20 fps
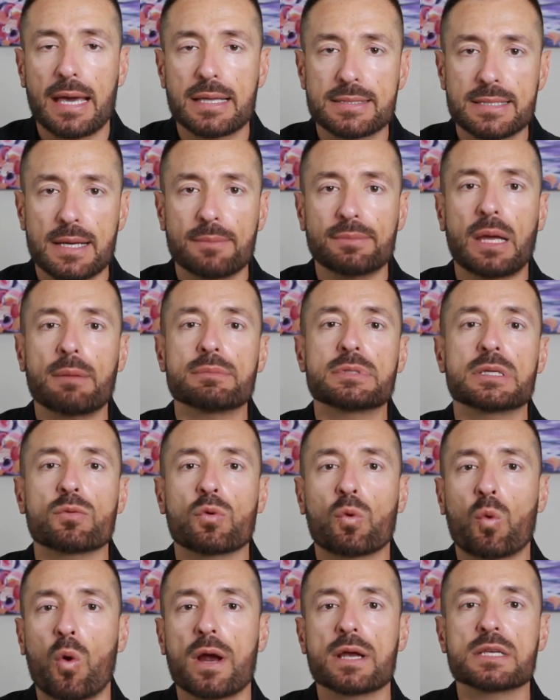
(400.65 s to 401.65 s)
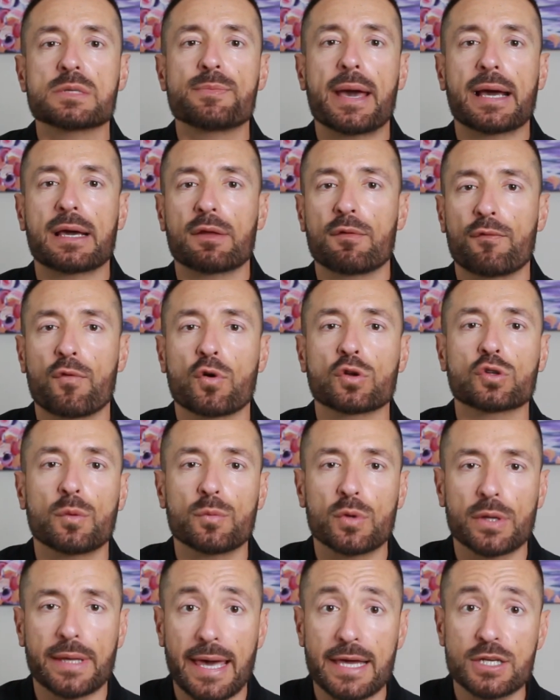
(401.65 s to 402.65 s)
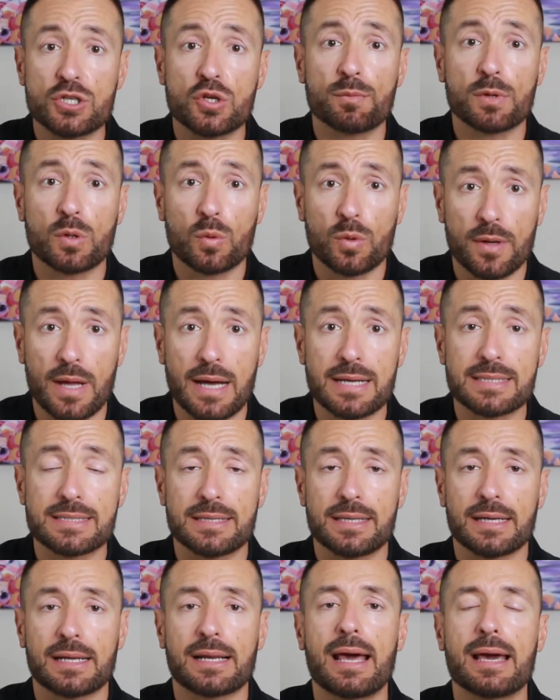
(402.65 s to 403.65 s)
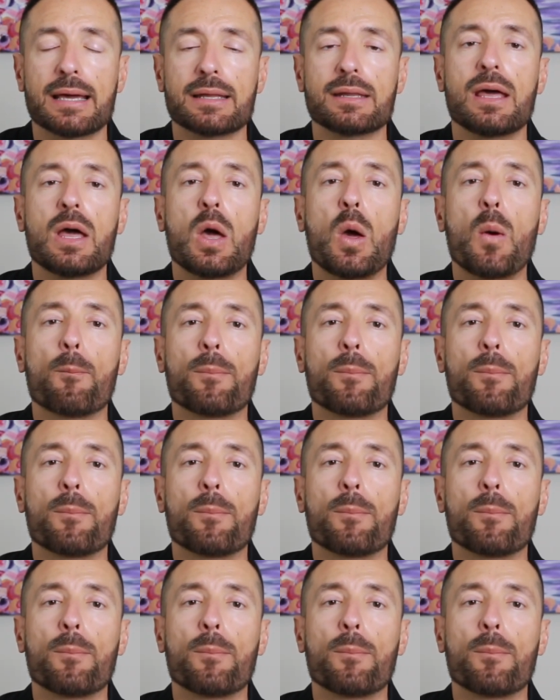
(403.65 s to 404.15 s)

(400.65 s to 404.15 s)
And sometimes it requires back and forth communication between us and the client,